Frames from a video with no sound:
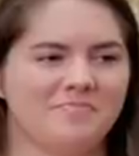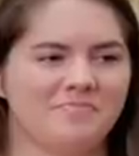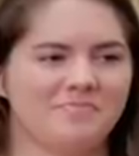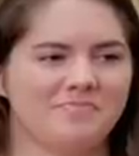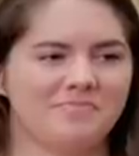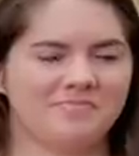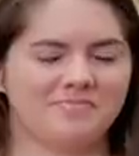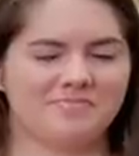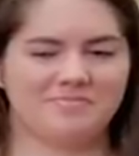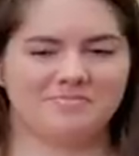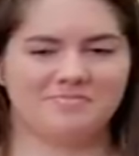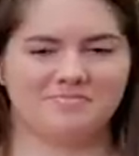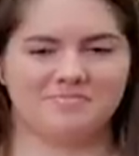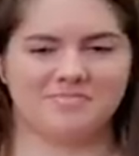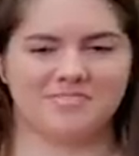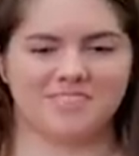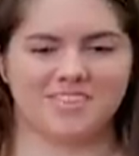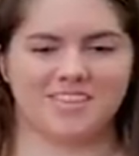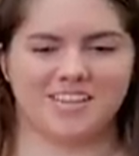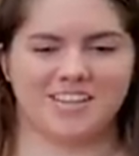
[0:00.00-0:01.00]

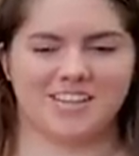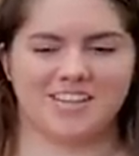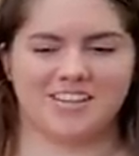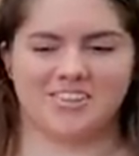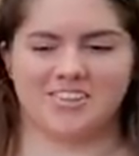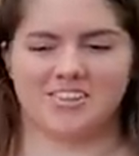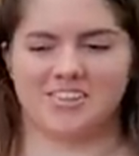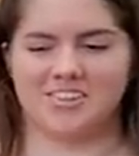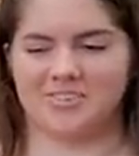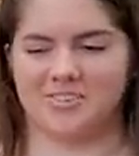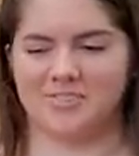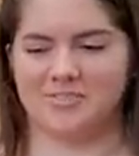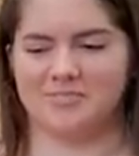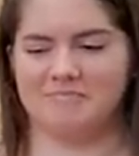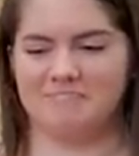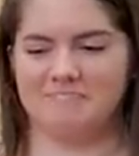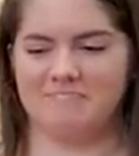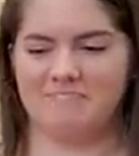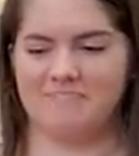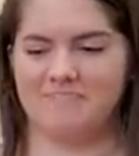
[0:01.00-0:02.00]

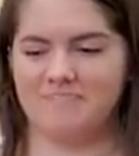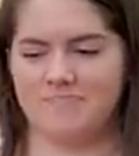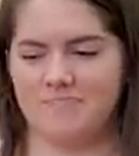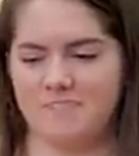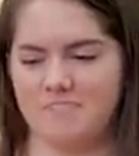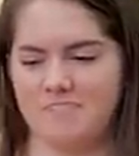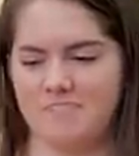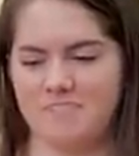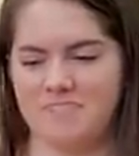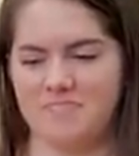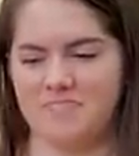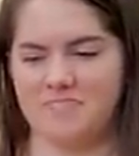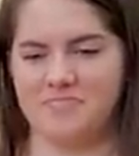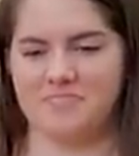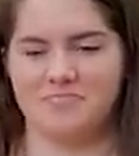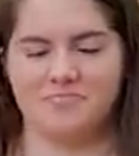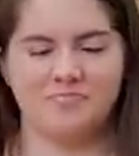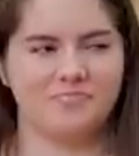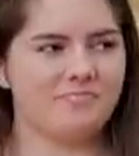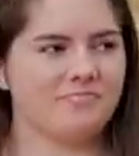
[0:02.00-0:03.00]

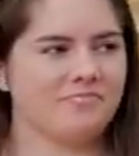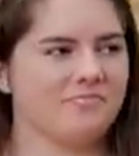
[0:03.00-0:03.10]
The person shown says nothing.